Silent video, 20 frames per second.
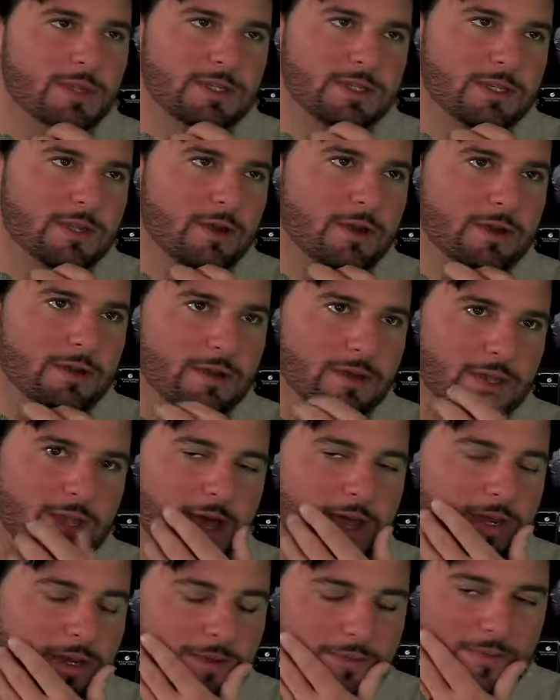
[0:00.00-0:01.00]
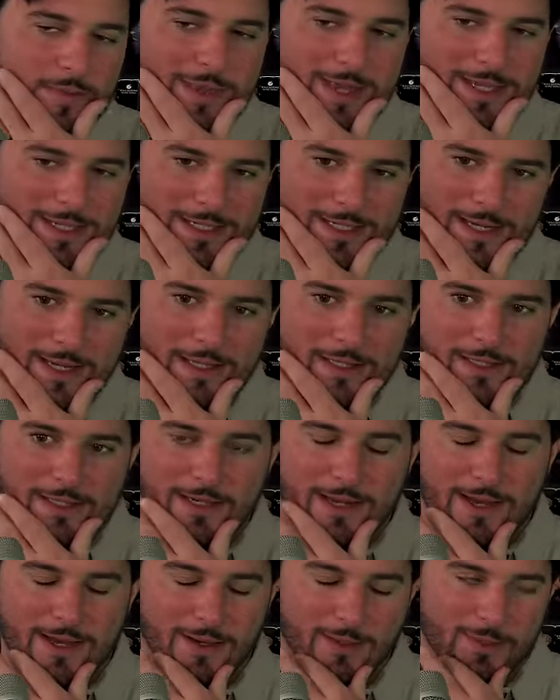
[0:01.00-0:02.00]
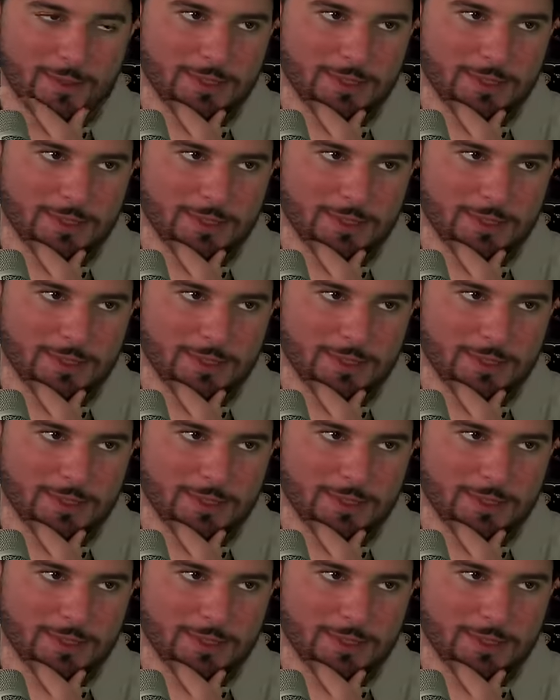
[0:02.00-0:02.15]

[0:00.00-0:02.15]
it's starting to kind of make sense now.